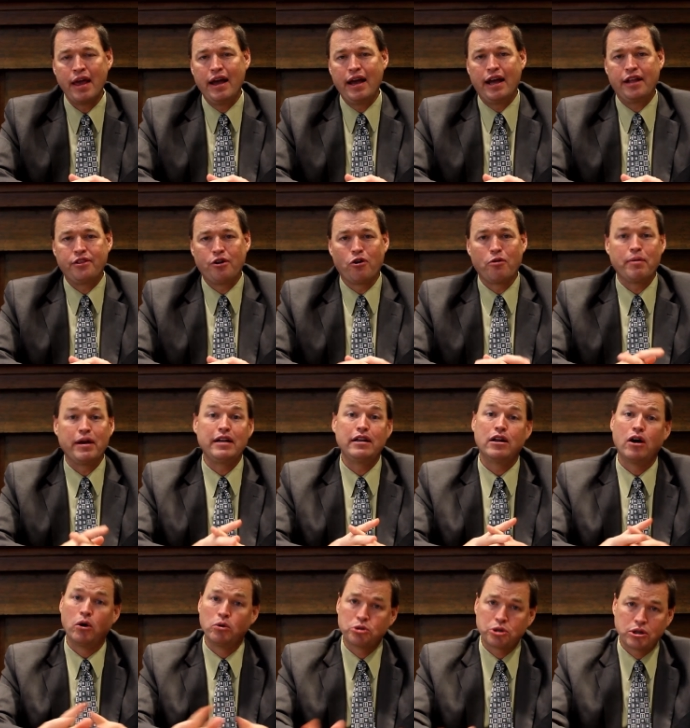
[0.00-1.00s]
and there will be
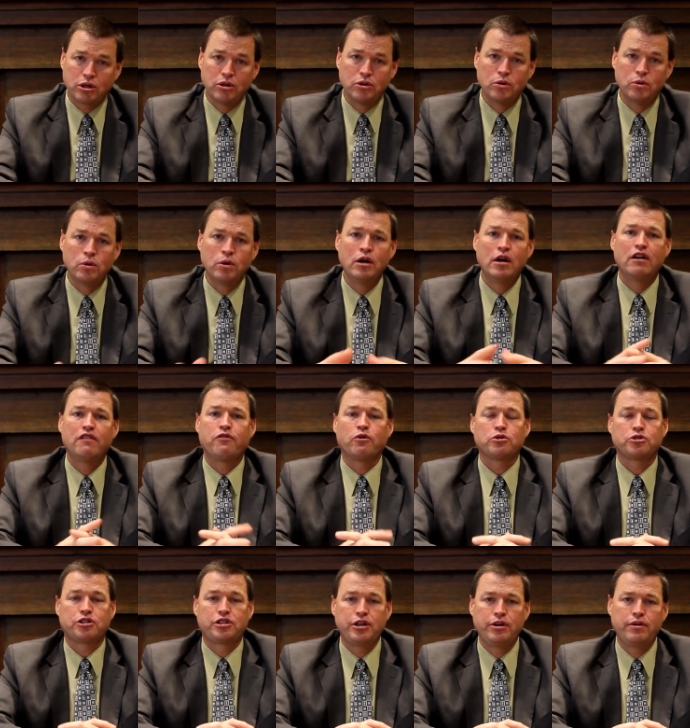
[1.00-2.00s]
no school for
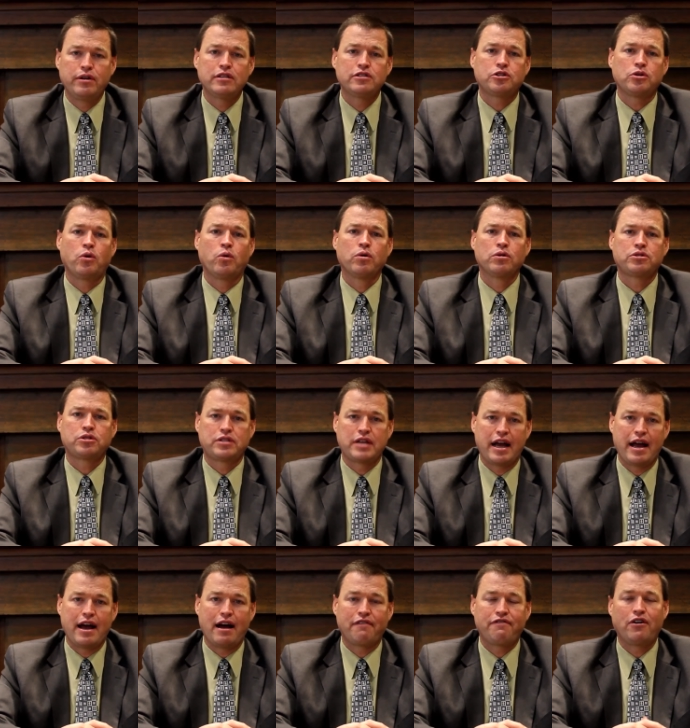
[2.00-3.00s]
students or
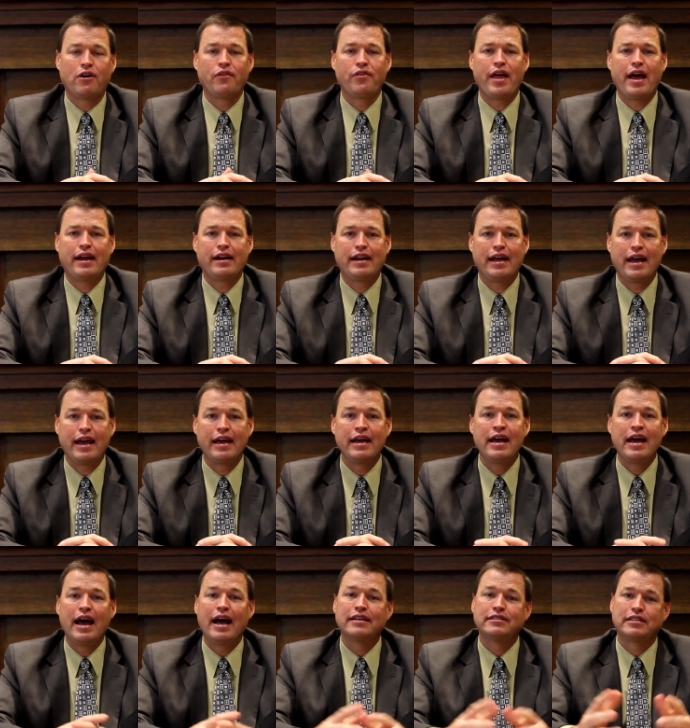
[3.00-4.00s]
staff on that day
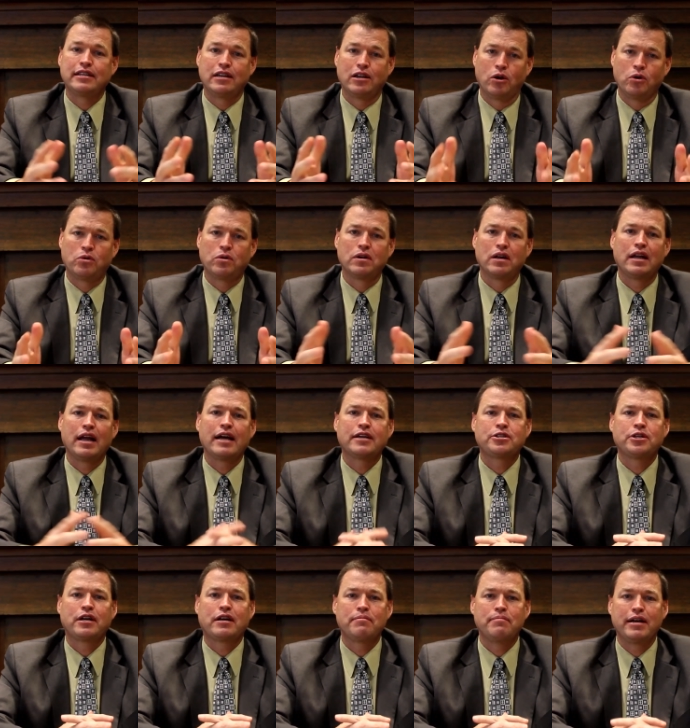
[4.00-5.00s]
as the local
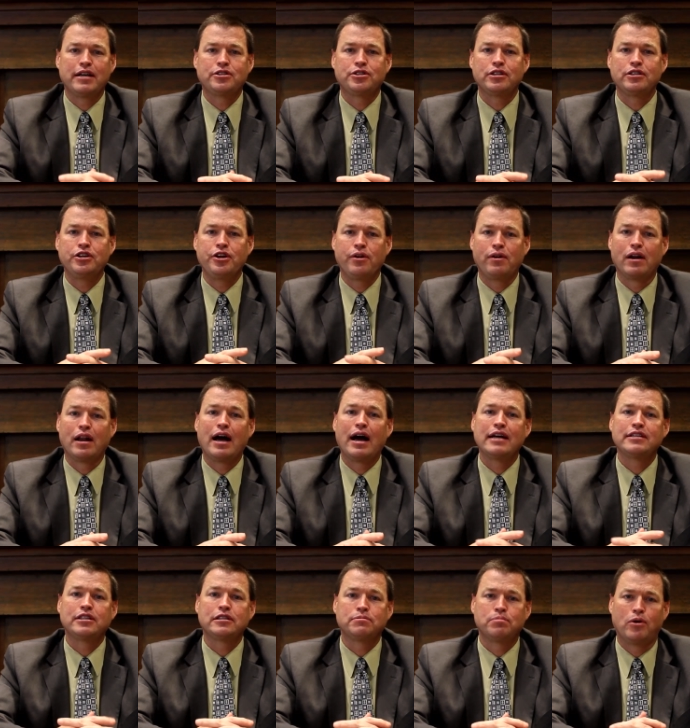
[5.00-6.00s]
election commission
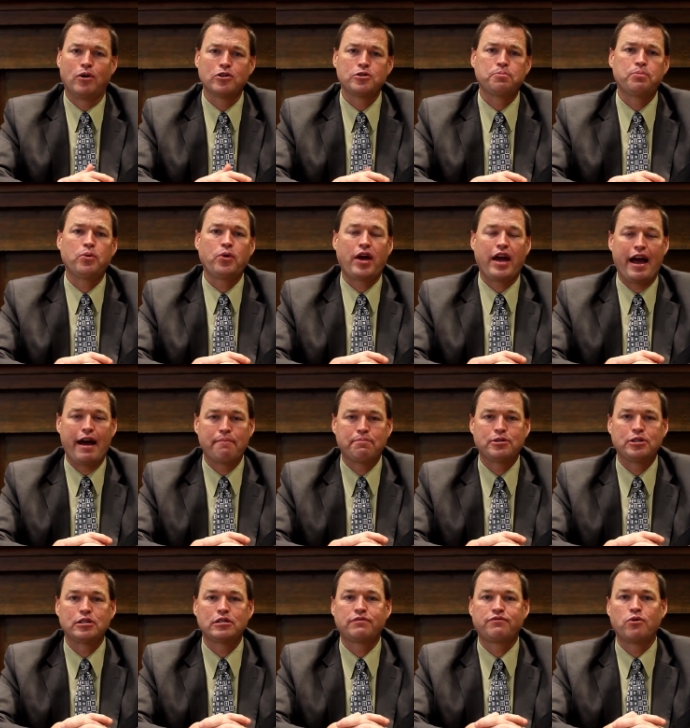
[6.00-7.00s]
utilizes multiple
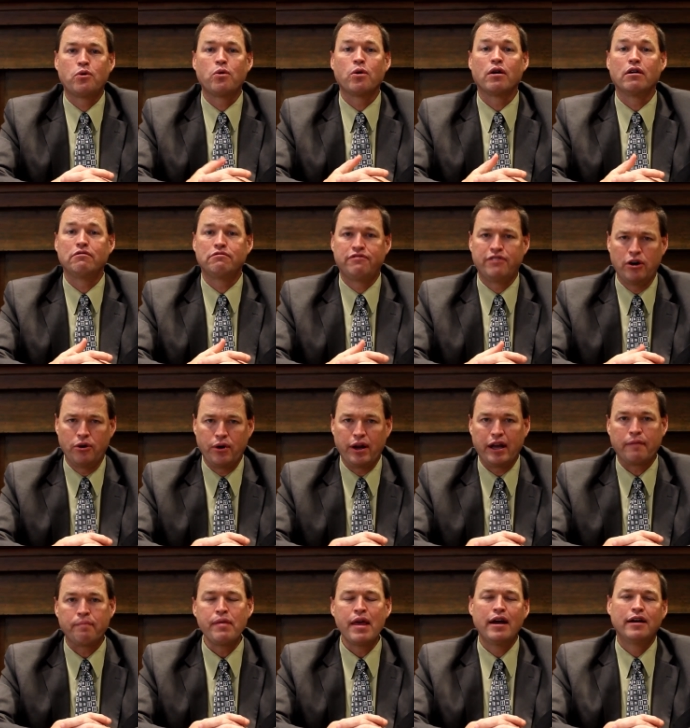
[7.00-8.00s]
campuses for
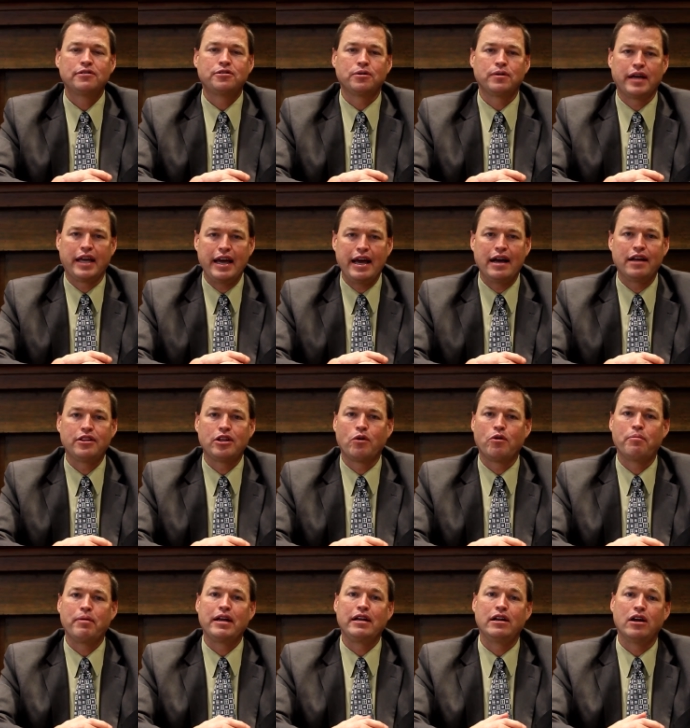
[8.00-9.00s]
voting. So again, there will
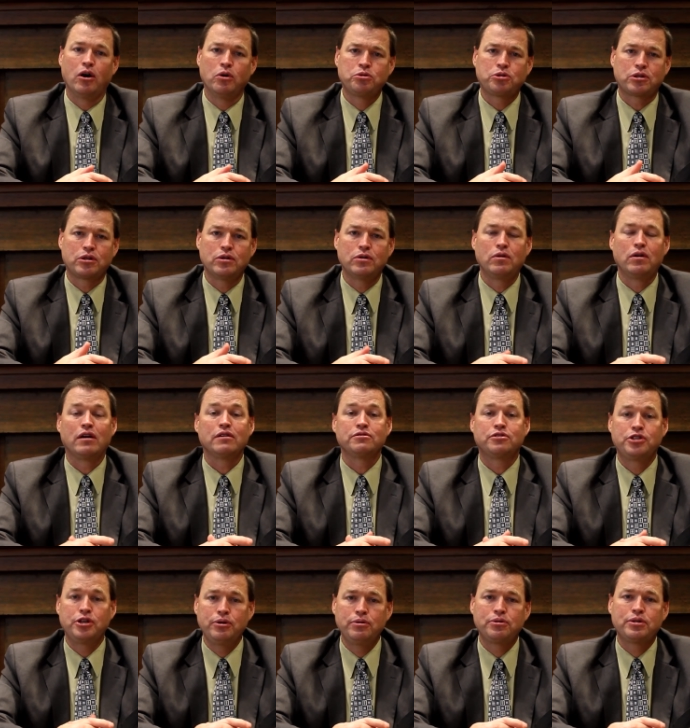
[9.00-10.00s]
be no school on
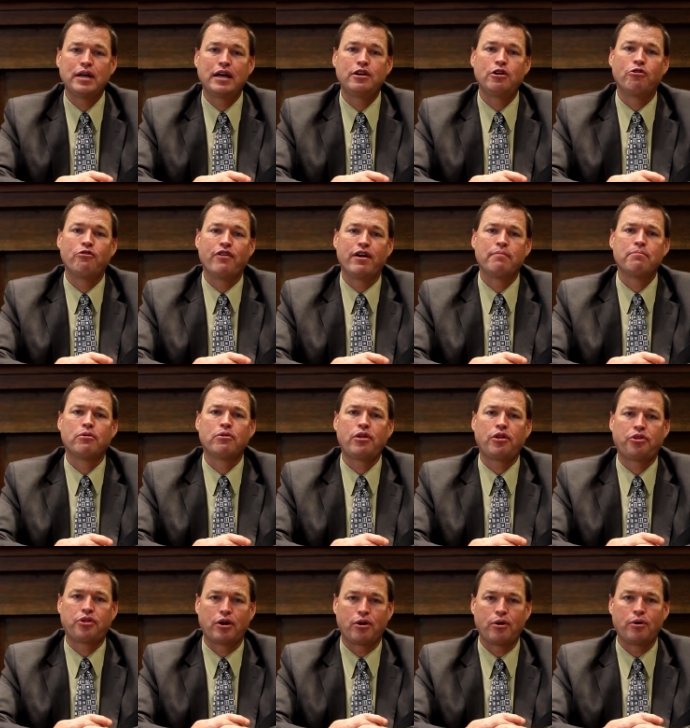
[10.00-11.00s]
Tuesday, November the
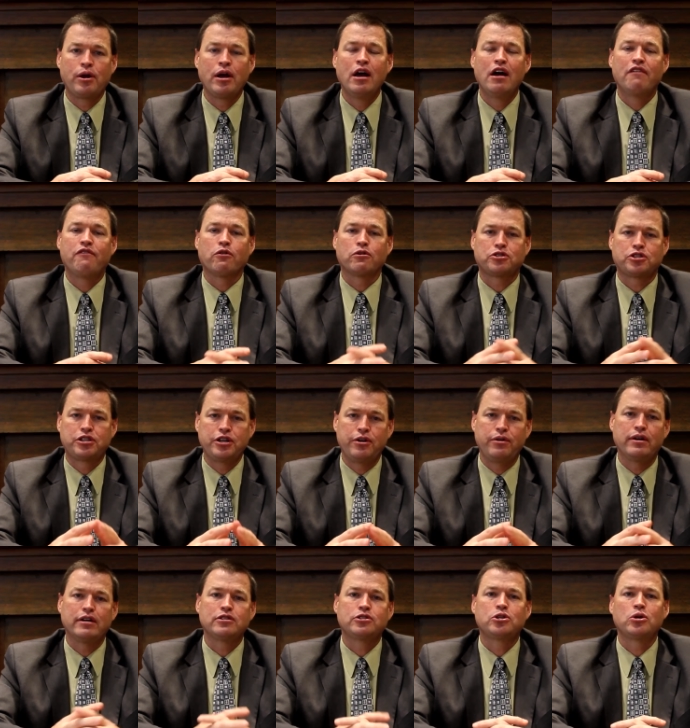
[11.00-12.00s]
3rd for
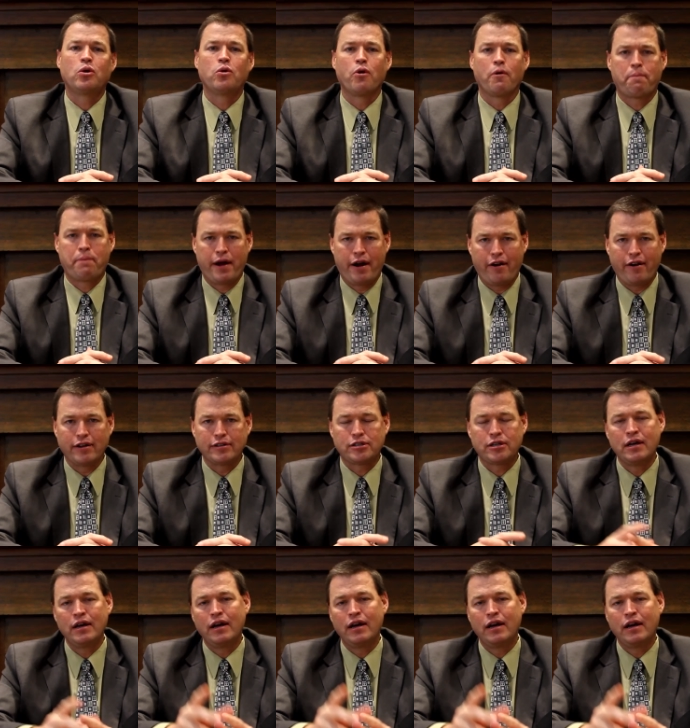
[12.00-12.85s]
students or parents.